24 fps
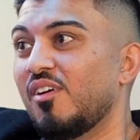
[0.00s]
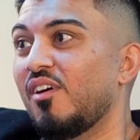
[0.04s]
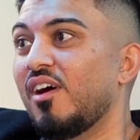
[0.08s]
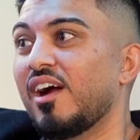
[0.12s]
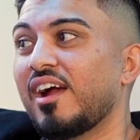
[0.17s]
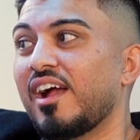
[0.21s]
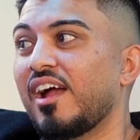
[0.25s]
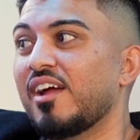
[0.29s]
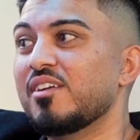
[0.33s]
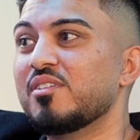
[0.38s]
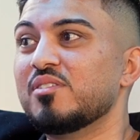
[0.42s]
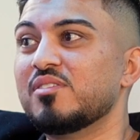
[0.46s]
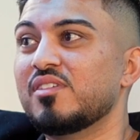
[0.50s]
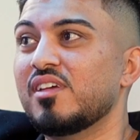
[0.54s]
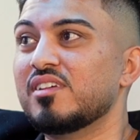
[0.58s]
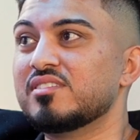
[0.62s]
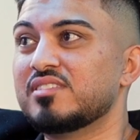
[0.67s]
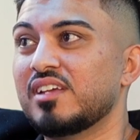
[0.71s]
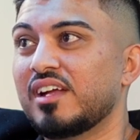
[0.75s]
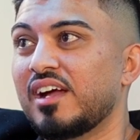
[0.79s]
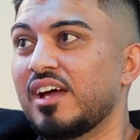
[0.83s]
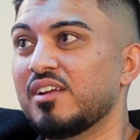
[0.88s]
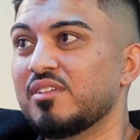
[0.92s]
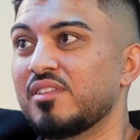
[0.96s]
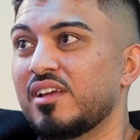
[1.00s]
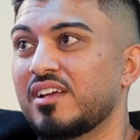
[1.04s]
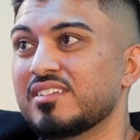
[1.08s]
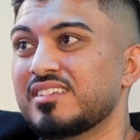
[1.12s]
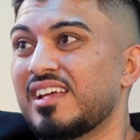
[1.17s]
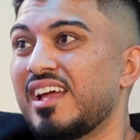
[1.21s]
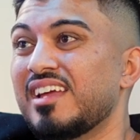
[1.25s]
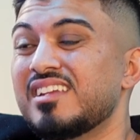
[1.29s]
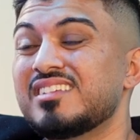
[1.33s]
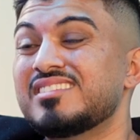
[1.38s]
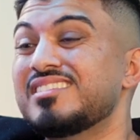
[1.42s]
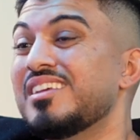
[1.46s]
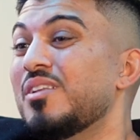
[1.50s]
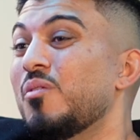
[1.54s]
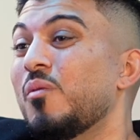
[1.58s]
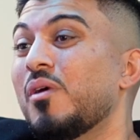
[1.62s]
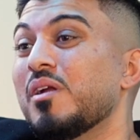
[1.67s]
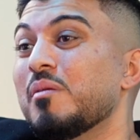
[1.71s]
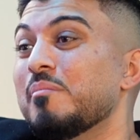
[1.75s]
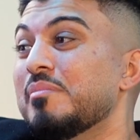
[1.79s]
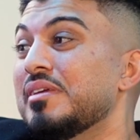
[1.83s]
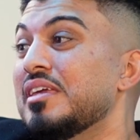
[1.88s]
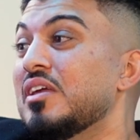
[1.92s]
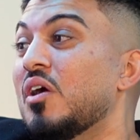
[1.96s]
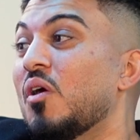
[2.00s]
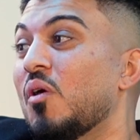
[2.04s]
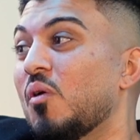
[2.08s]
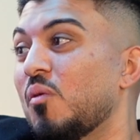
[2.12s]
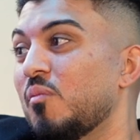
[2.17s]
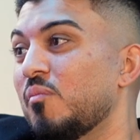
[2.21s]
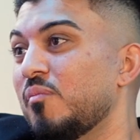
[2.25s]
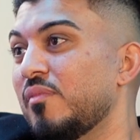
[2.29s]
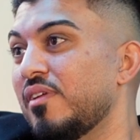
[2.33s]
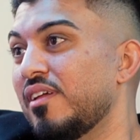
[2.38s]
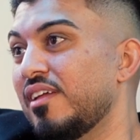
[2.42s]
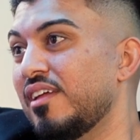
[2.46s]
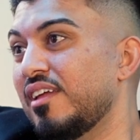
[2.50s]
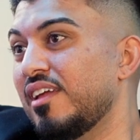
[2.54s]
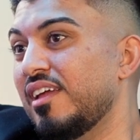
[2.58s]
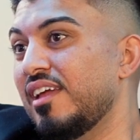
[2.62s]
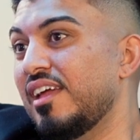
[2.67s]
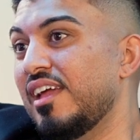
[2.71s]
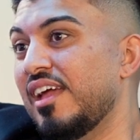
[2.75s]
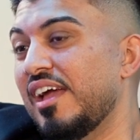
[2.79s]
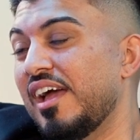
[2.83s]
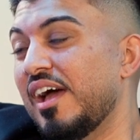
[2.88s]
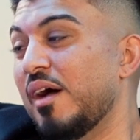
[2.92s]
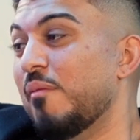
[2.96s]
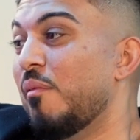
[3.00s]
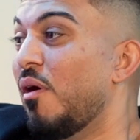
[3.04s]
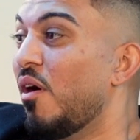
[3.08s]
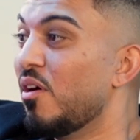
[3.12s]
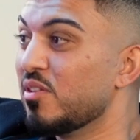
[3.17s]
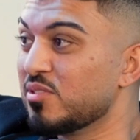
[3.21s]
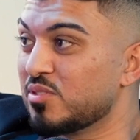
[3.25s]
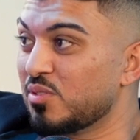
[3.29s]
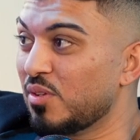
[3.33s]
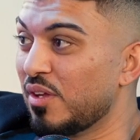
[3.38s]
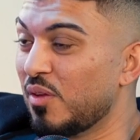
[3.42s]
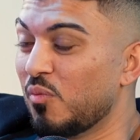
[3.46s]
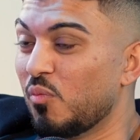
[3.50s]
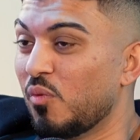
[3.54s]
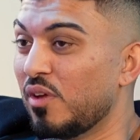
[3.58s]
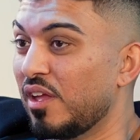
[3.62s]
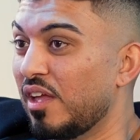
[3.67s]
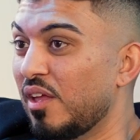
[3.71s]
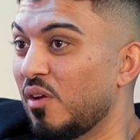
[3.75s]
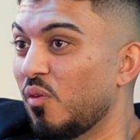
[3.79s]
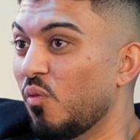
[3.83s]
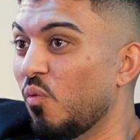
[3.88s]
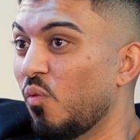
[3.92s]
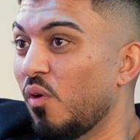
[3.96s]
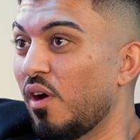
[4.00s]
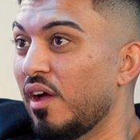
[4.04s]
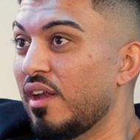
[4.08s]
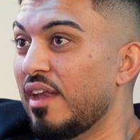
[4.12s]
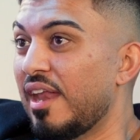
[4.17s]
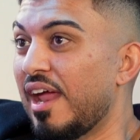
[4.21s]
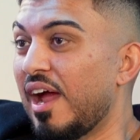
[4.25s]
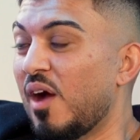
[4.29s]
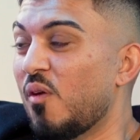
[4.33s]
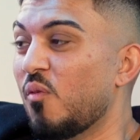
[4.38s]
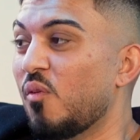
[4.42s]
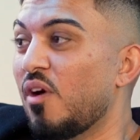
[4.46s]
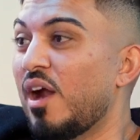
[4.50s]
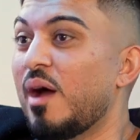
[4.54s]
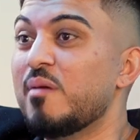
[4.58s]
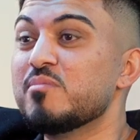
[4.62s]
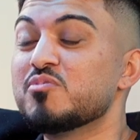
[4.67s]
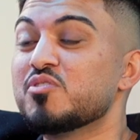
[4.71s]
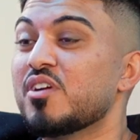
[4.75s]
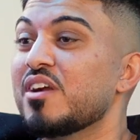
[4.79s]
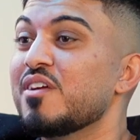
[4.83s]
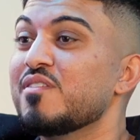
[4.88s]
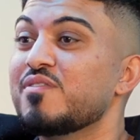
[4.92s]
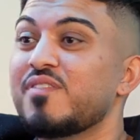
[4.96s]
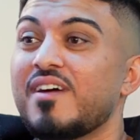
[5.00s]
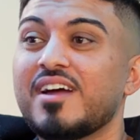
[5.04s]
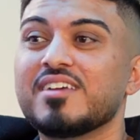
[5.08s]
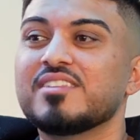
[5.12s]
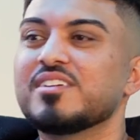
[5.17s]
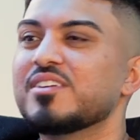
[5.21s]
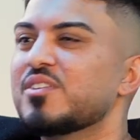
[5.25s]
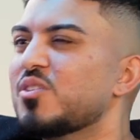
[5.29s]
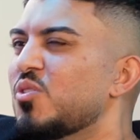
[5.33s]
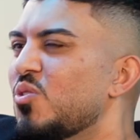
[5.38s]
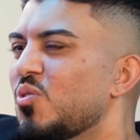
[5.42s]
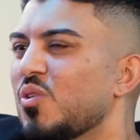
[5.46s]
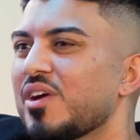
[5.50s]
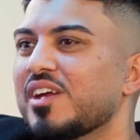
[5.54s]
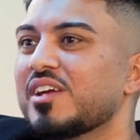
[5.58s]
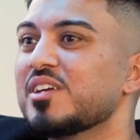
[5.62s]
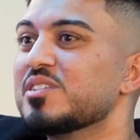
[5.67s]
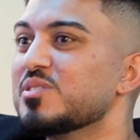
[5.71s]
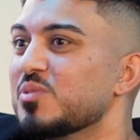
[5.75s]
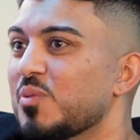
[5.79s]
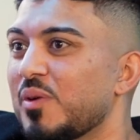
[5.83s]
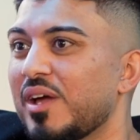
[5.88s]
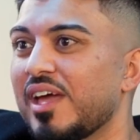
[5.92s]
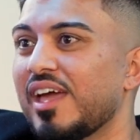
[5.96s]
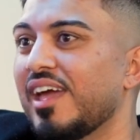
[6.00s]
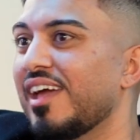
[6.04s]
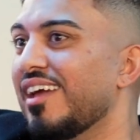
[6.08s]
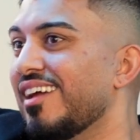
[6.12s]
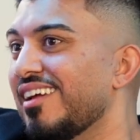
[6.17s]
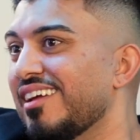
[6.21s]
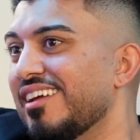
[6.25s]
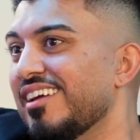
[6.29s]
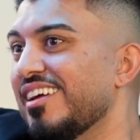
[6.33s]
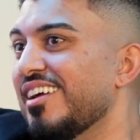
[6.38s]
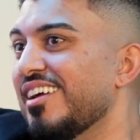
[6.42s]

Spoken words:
I got to do this. I got to do this. Because I just didn't want to be home. I'm also in one now where I'm trying to find the quickest way